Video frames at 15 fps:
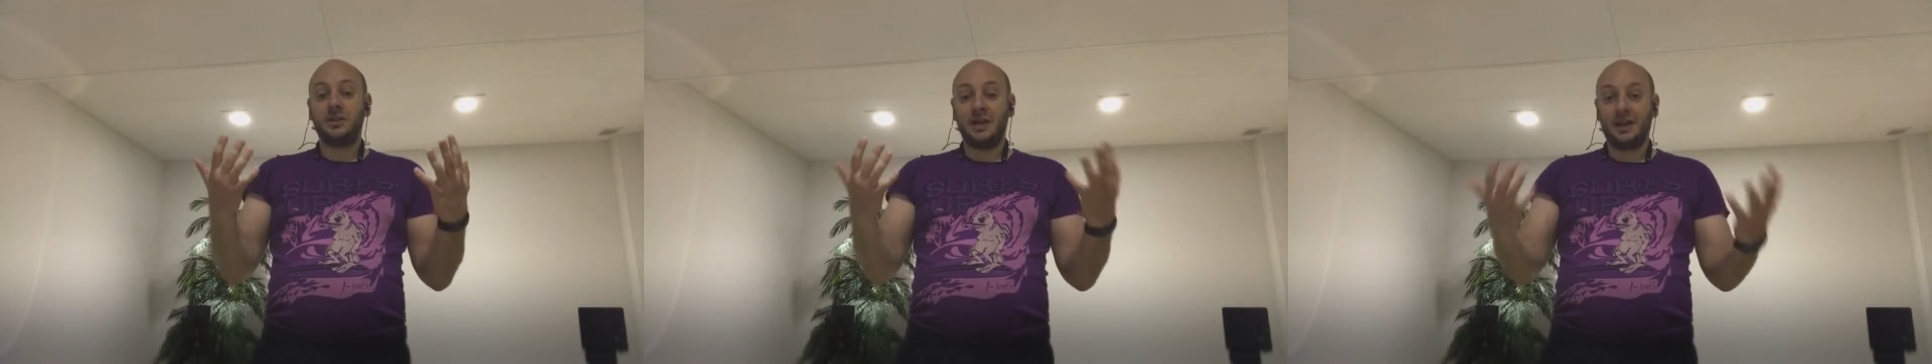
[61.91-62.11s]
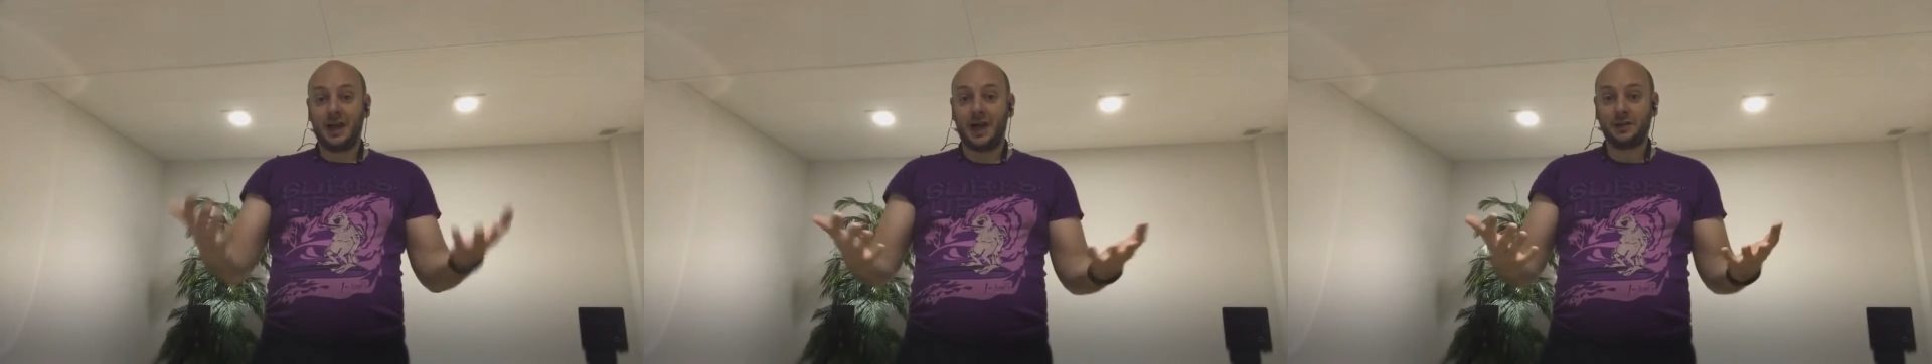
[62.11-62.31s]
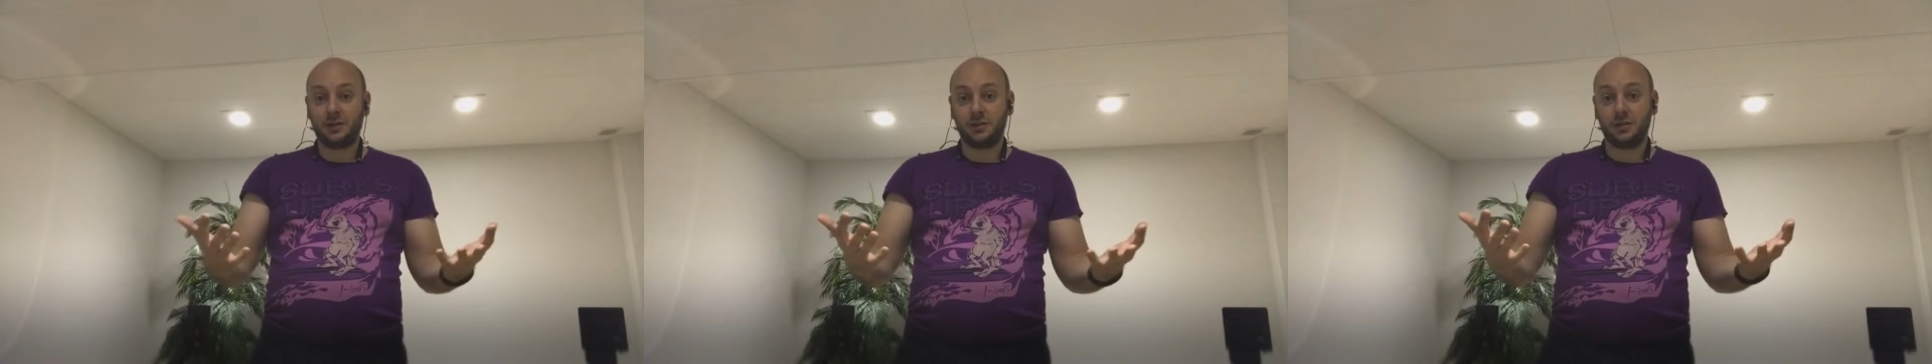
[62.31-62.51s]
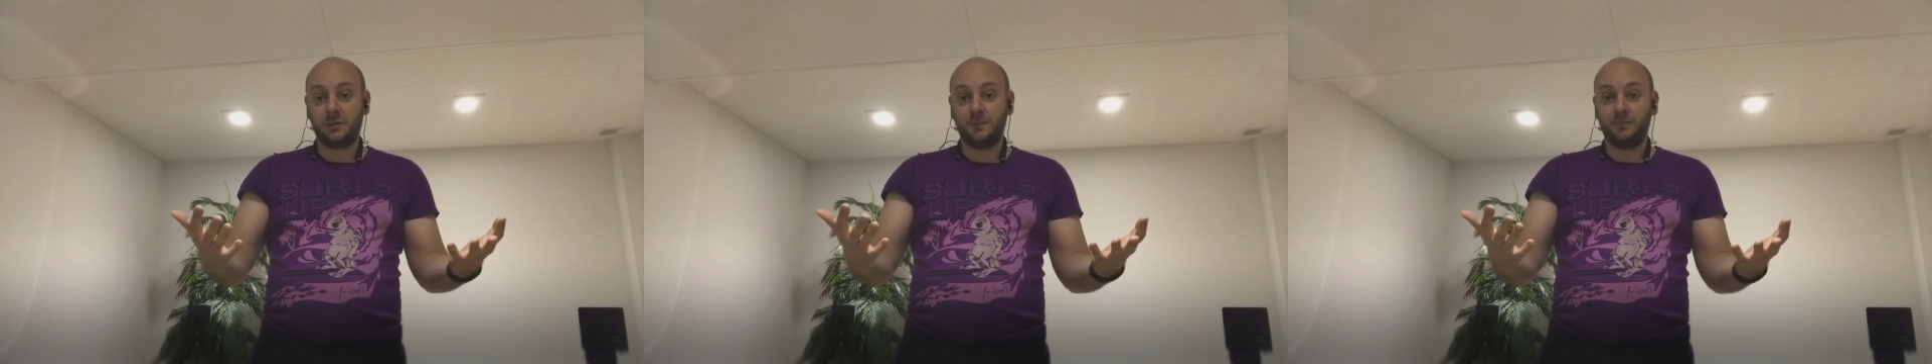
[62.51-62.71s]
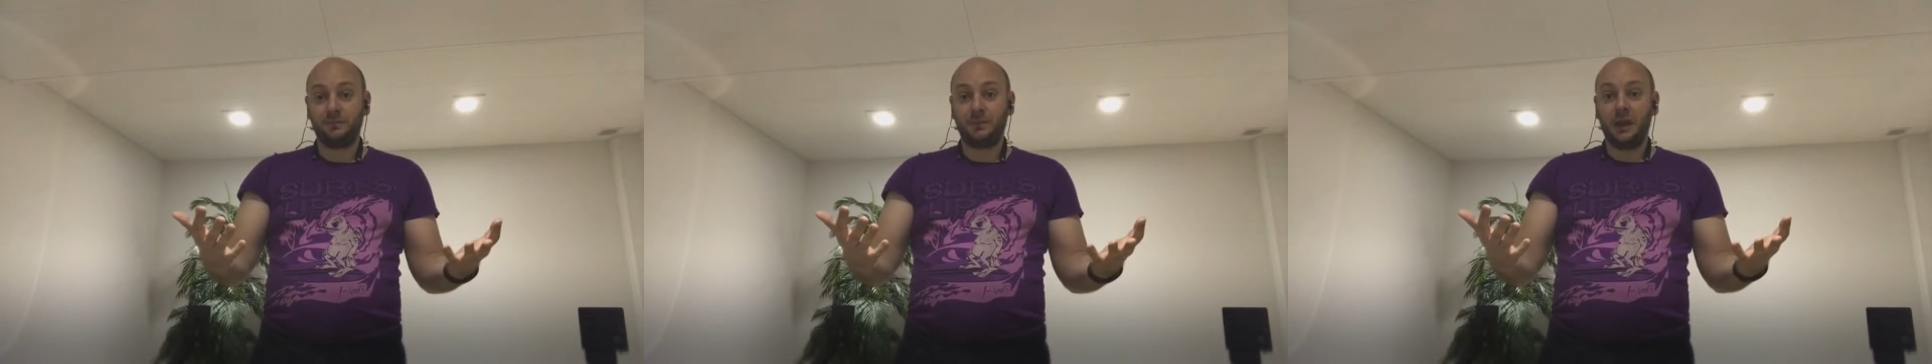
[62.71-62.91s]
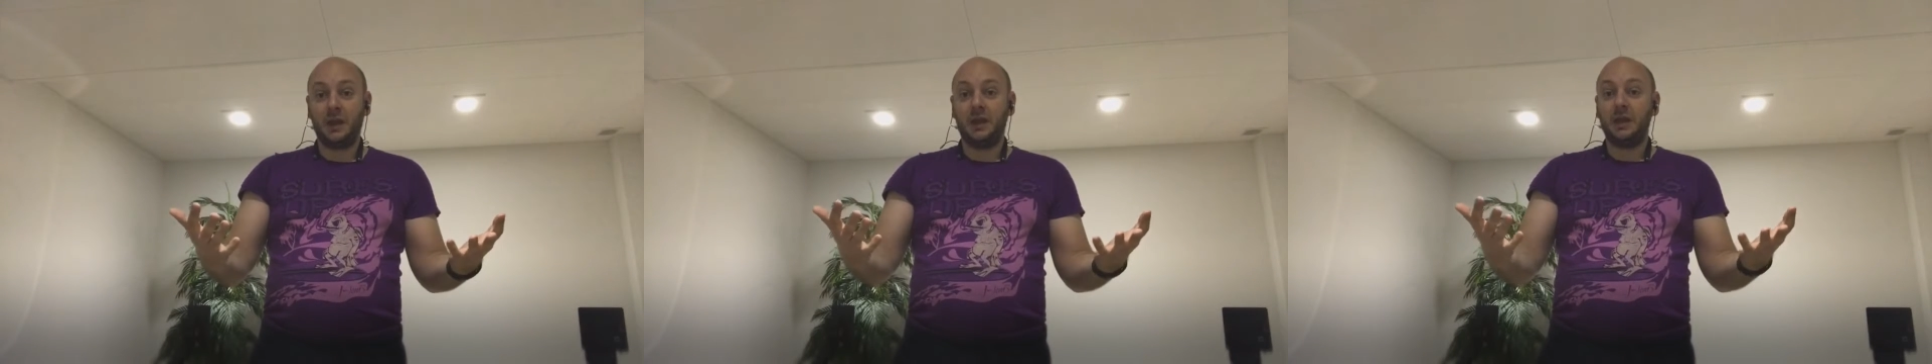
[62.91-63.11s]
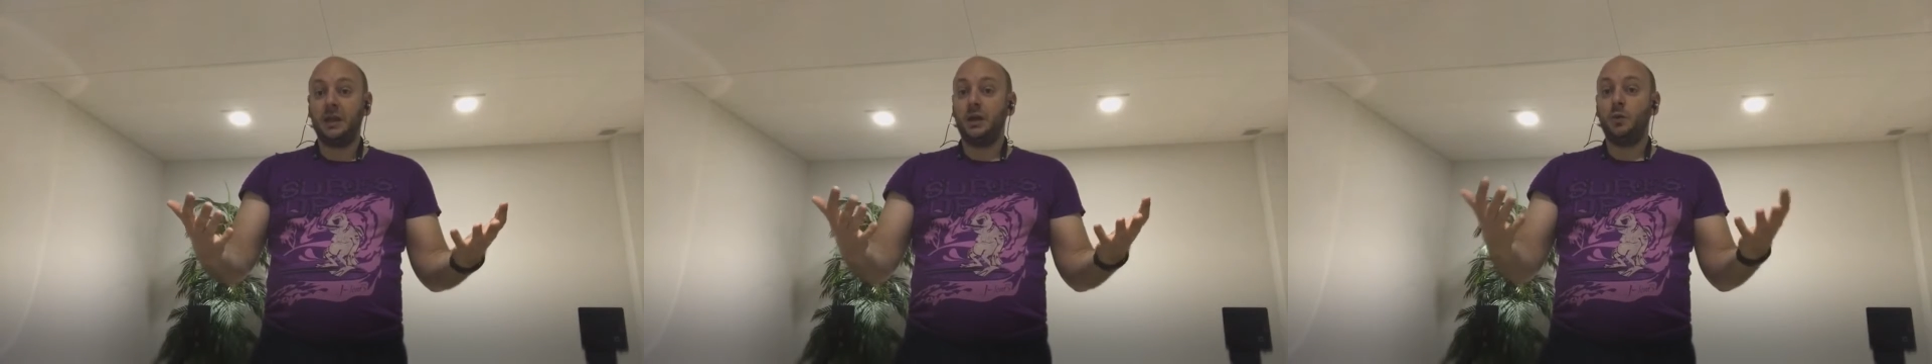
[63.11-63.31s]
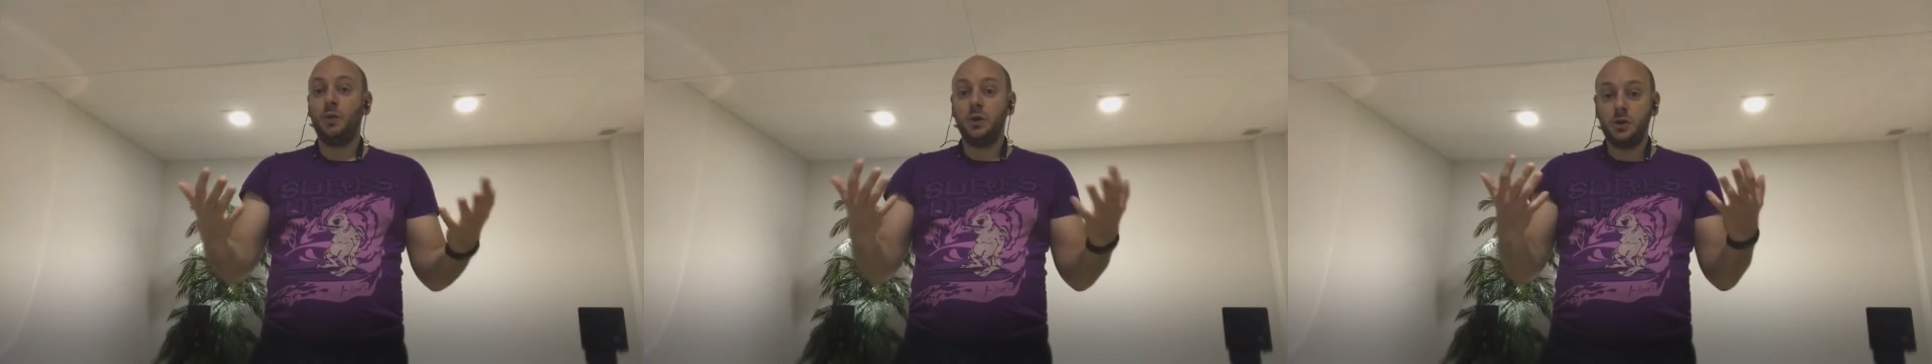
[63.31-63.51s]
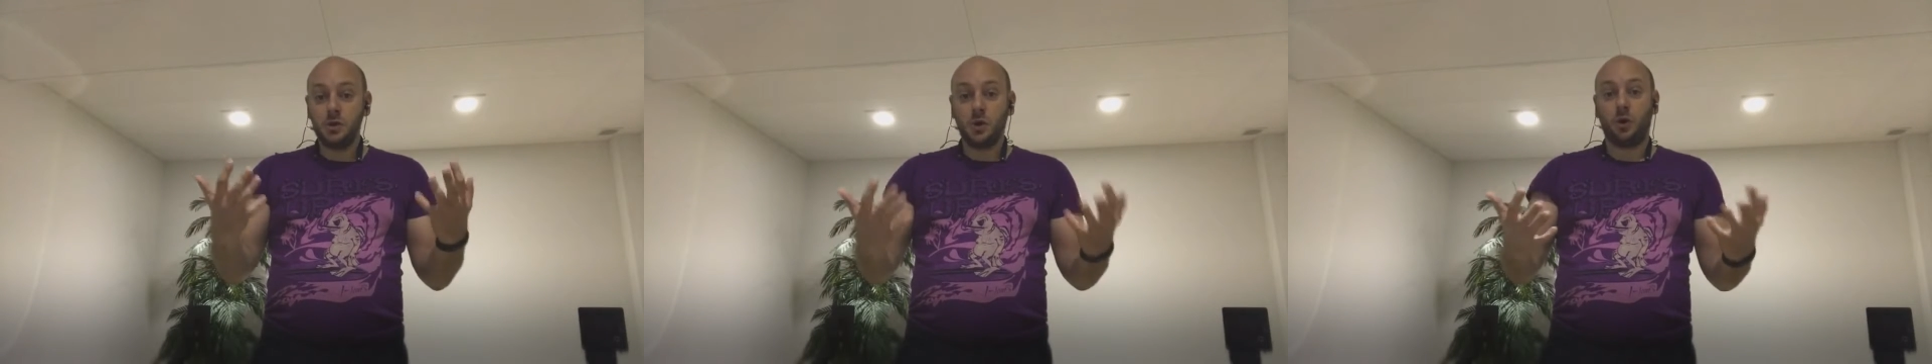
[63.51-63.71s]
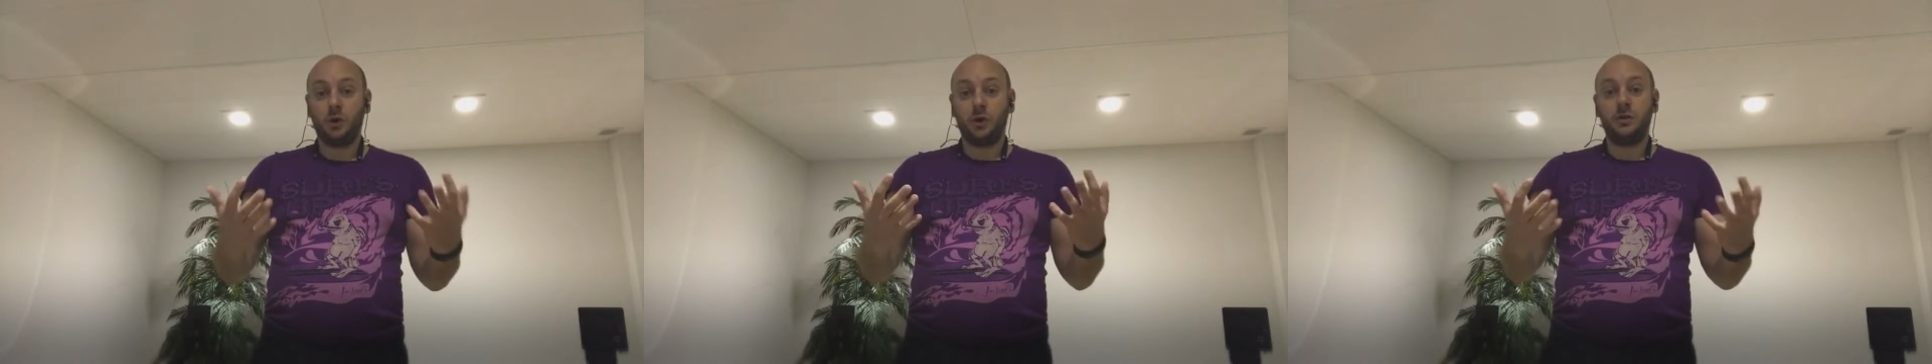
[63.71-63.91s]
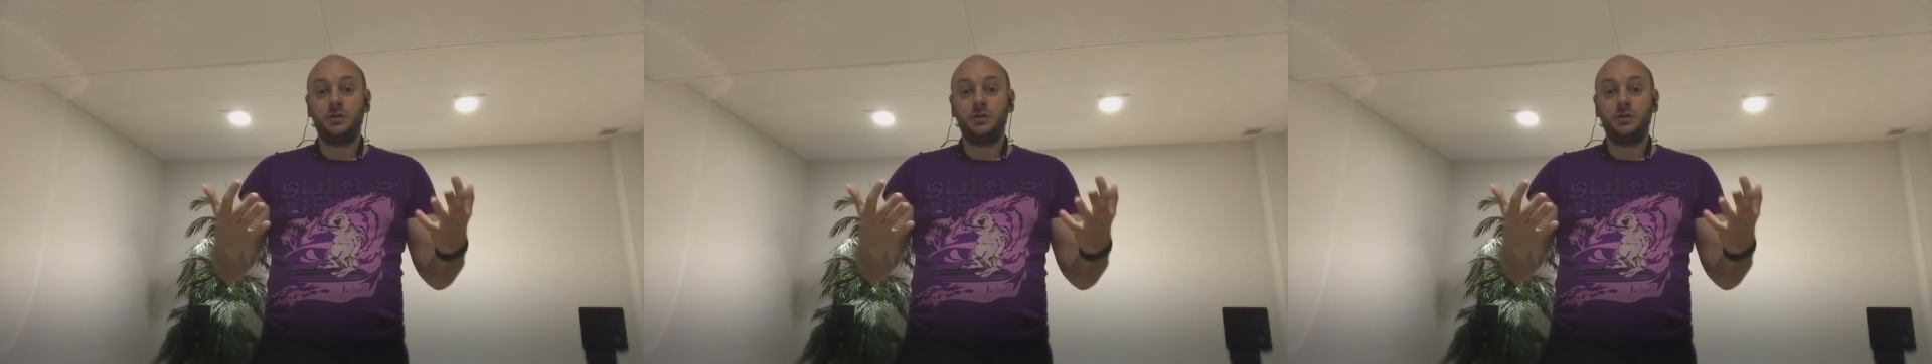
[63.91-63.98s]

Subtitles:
take action, we're not